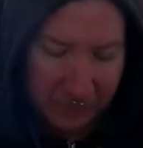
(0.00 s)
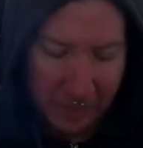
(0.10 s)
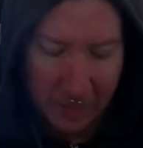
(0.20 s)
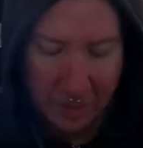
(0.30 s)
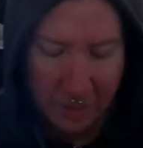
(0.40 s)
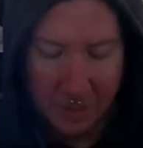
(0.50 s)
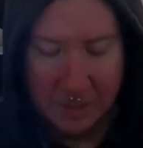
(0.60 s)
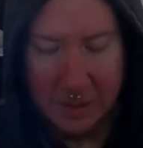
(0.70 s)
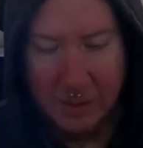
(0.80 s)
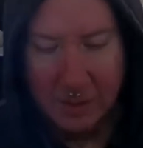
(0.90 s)
So I have
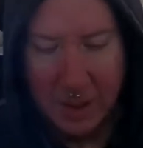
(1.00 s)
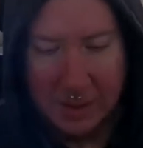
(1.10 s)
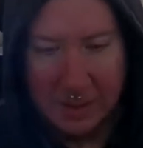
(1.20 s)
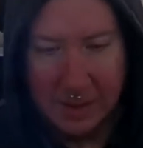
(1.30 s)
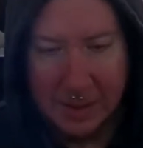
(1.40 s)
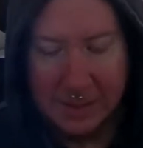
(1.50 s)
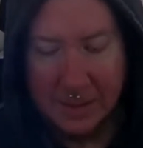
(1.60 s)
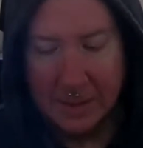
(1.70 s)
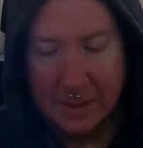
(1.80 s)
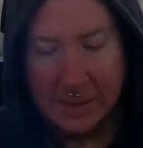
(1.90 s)
chronic sinusitis.
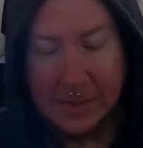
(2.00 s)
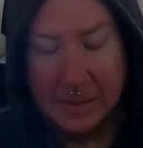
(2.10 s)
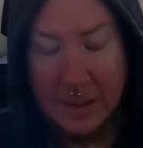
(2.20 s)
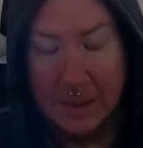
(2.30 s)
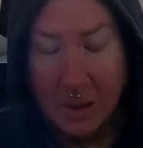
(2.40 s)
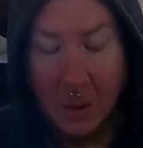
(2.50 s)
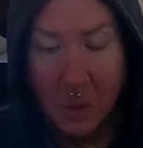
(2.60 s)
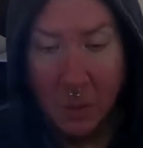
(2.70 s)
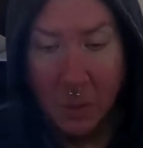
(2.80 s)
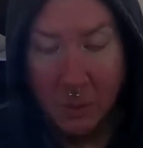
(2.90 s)

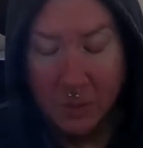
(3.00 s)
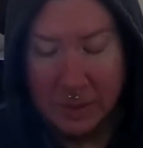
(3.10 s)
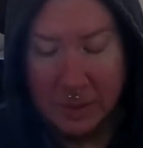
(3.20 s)
Hopefully